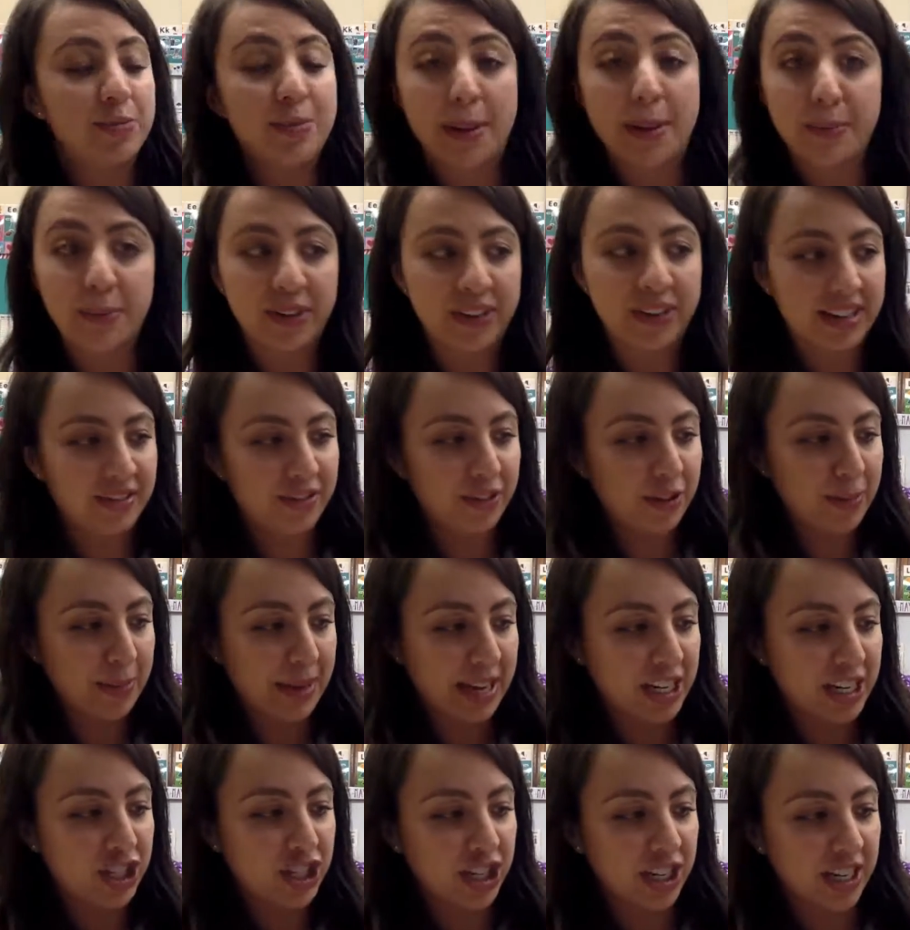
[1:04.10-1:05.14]
remembering
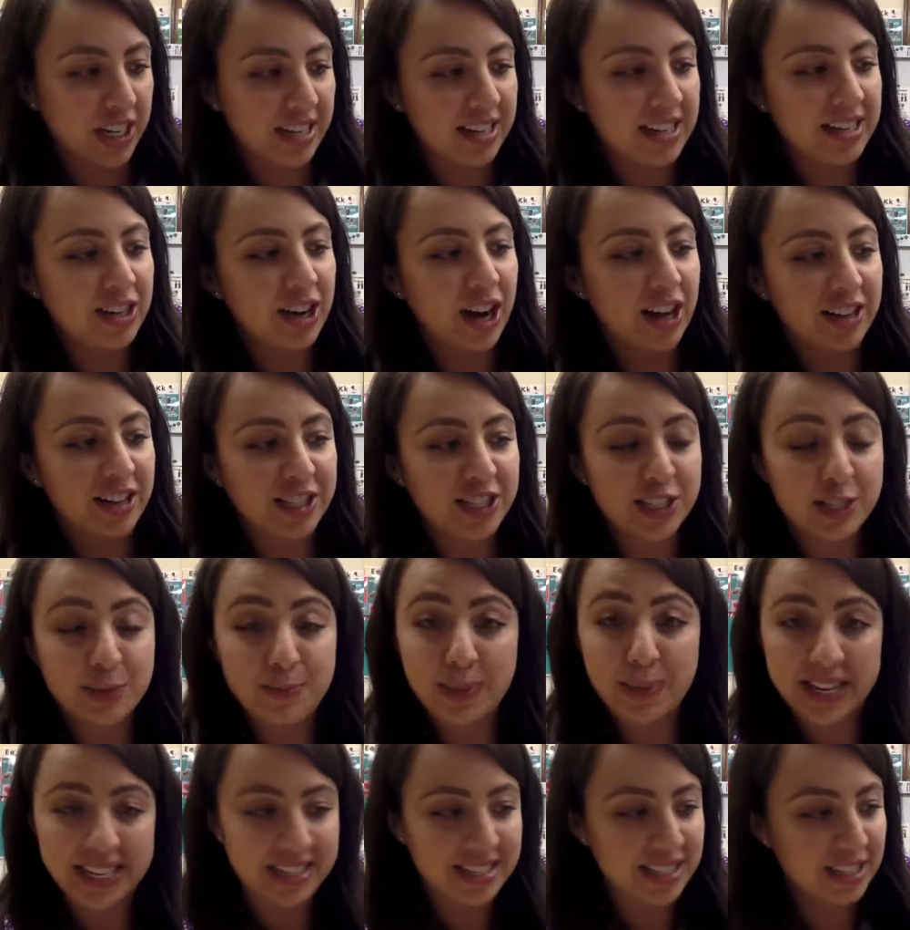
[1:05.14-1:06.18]
information.
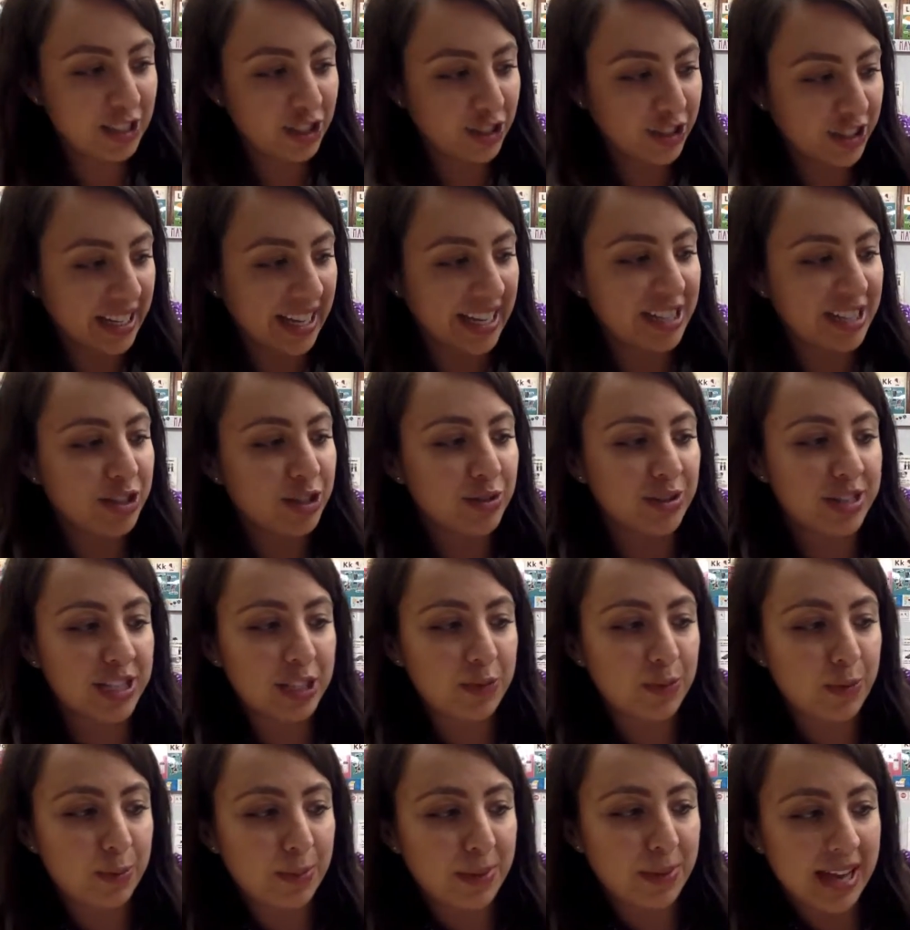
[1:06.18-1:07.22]
Knowledge-based learning,
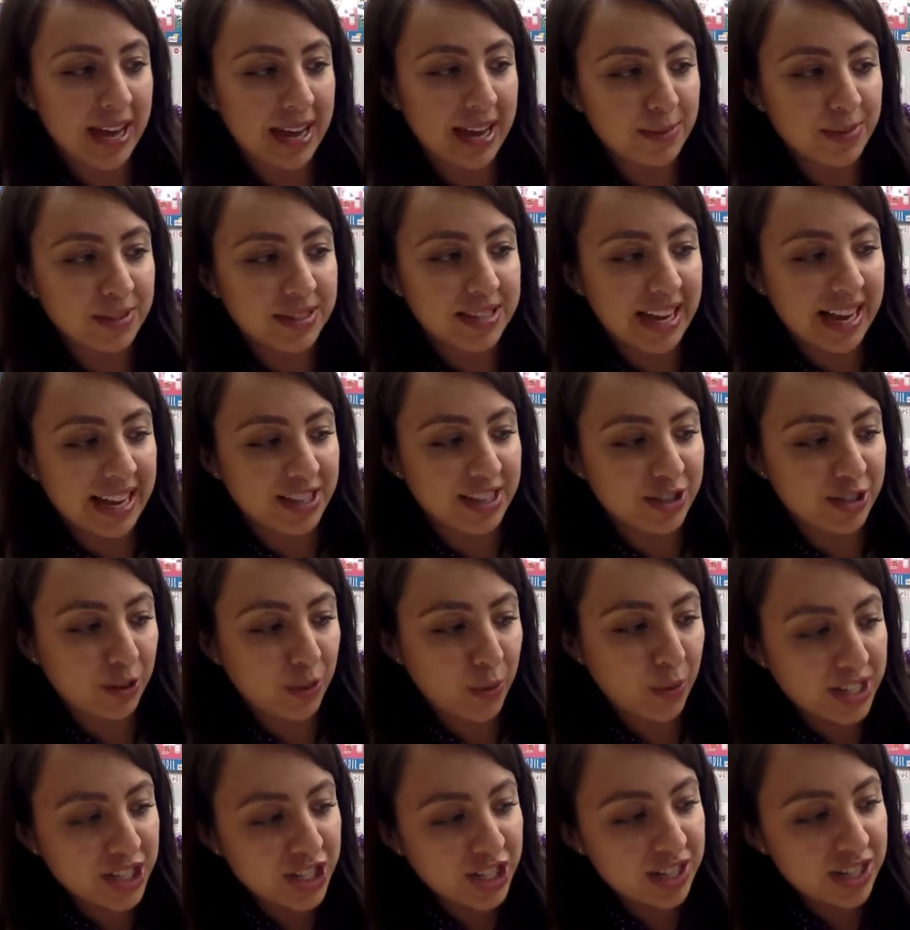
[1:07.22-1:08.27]
students will be able to answer
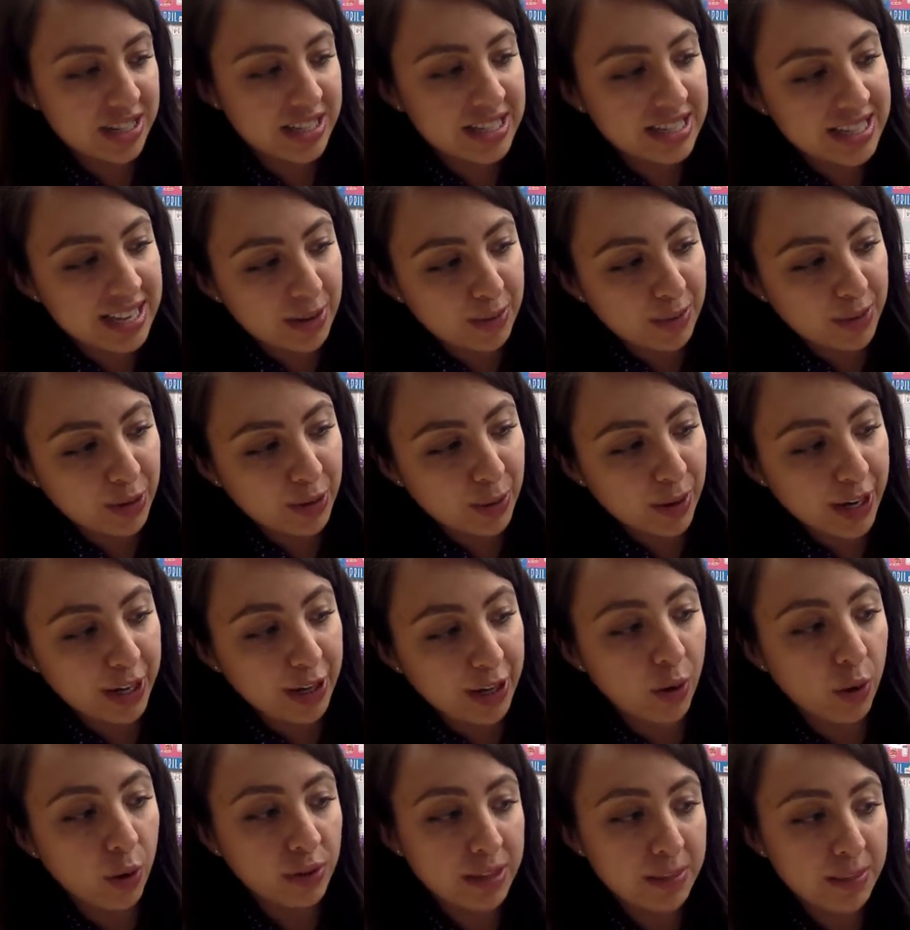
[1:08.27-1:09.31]
questions that
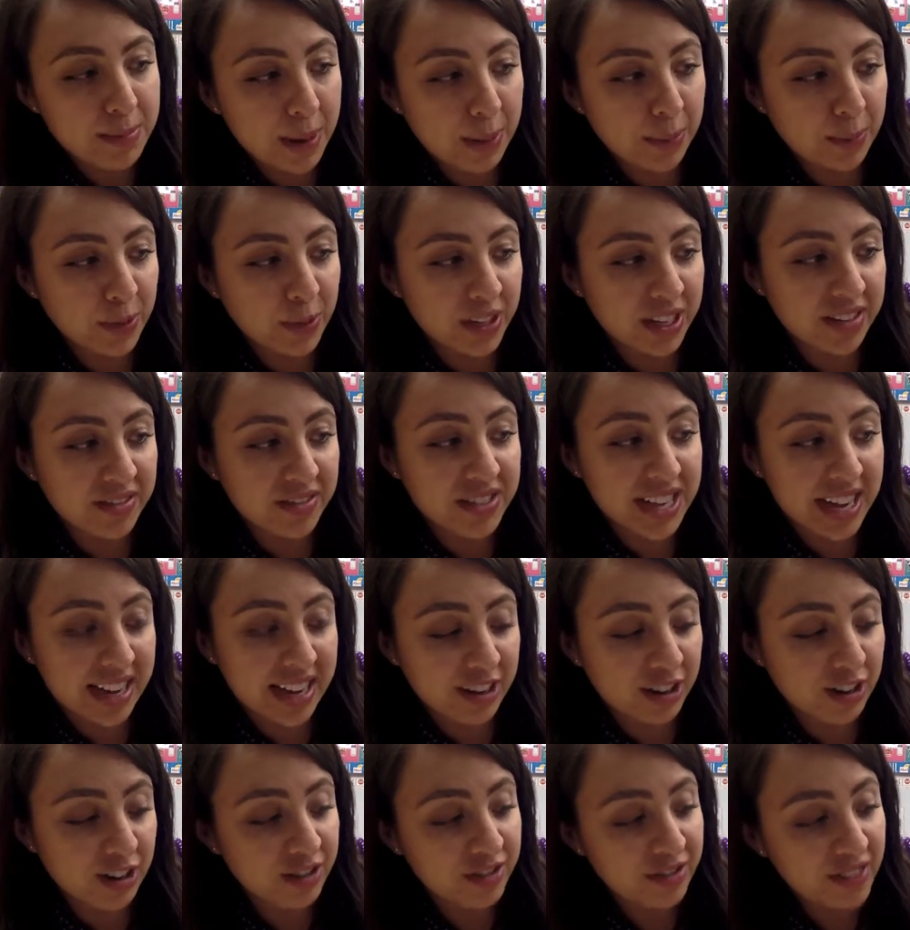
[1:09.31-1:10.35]
require only memory of
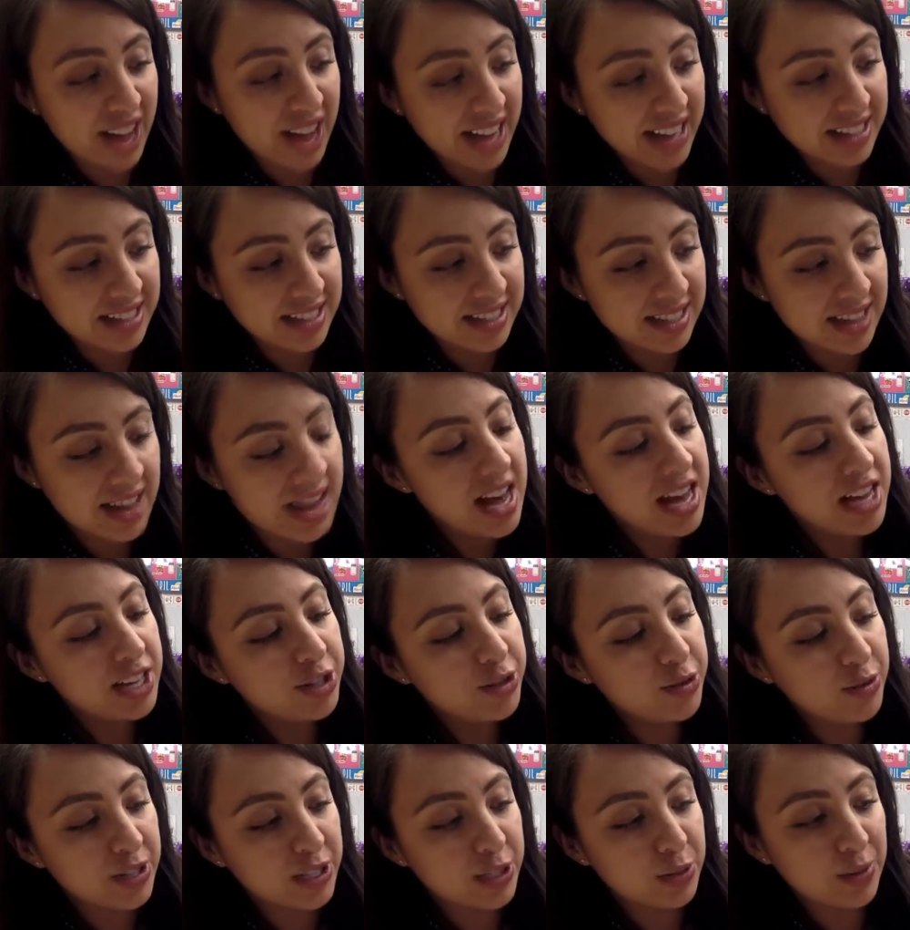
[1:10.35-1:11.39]
data or facts.
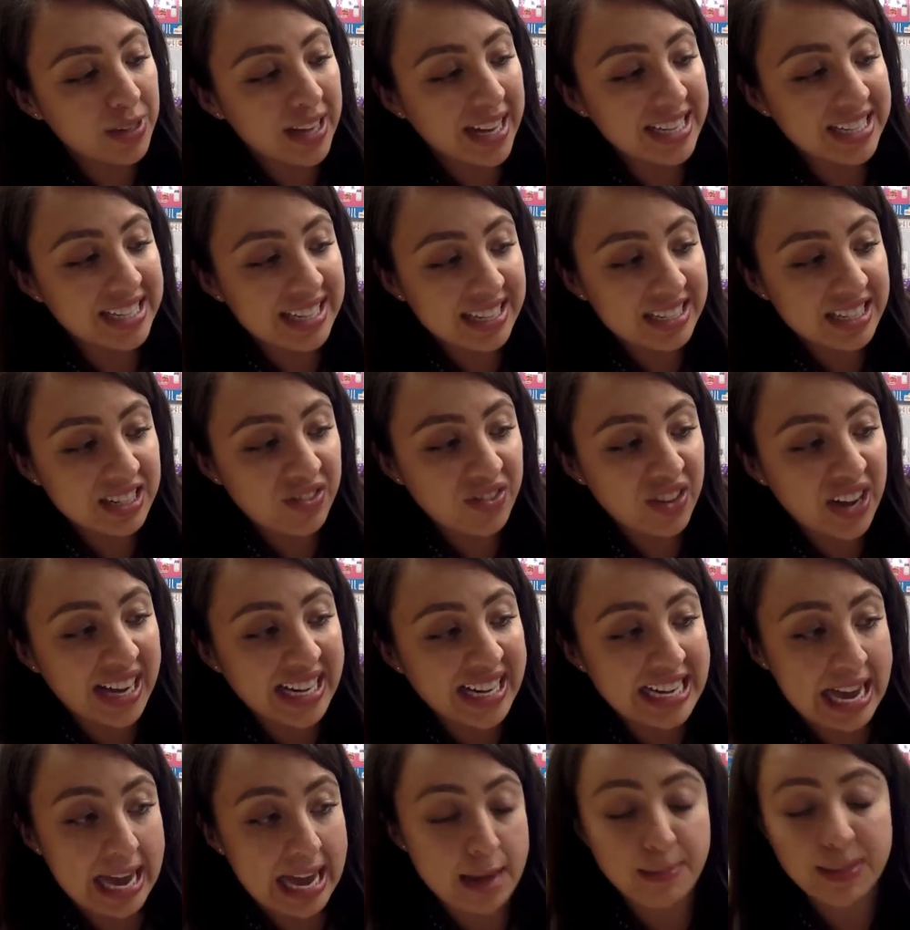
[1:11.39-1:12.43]
Students will identify,
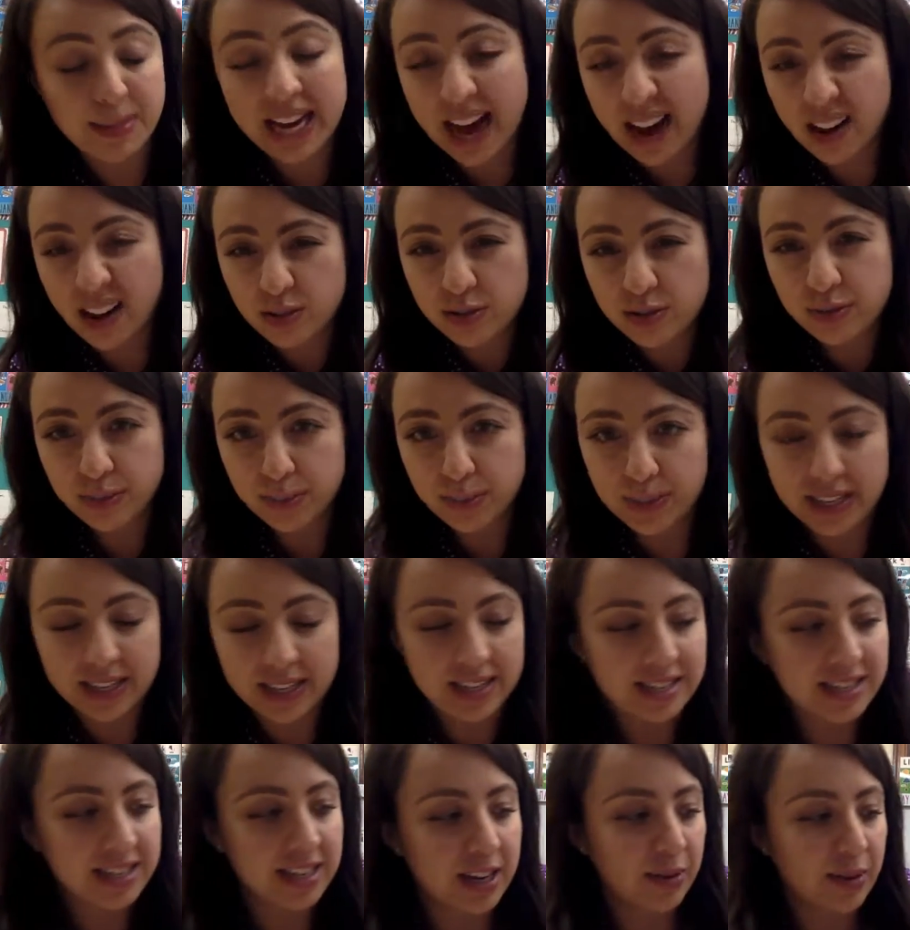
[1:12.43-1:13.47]
name, count, repeat,
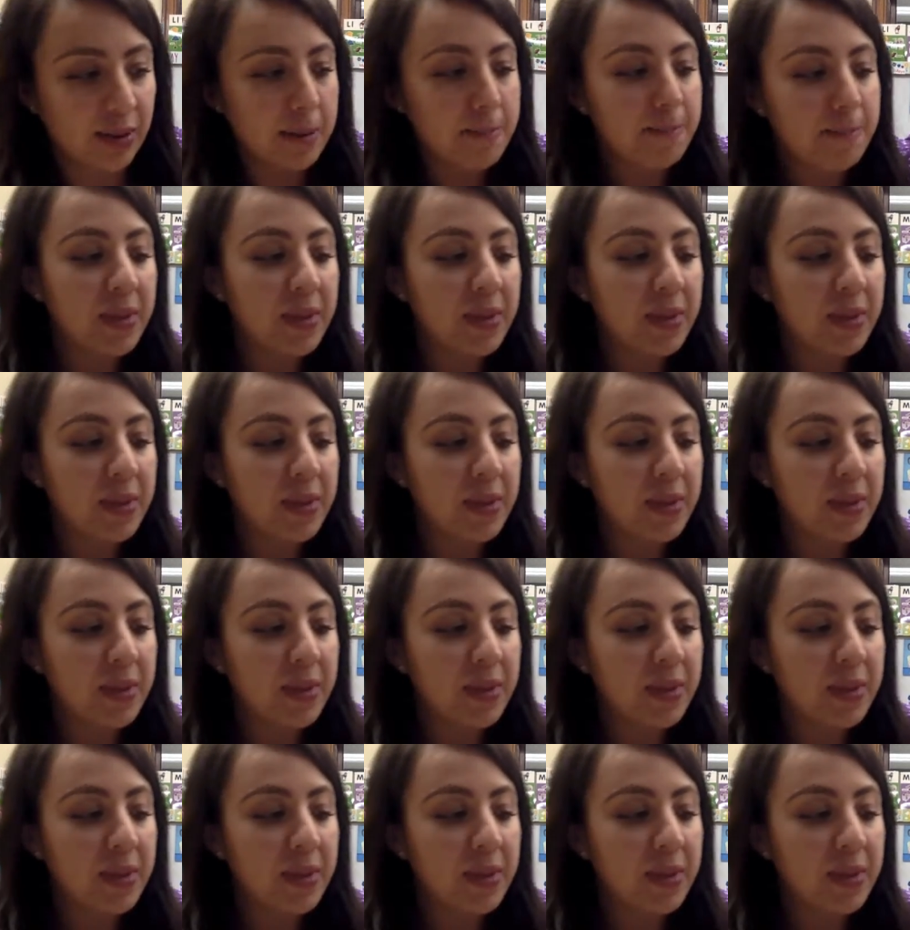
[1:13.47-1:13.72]
etc.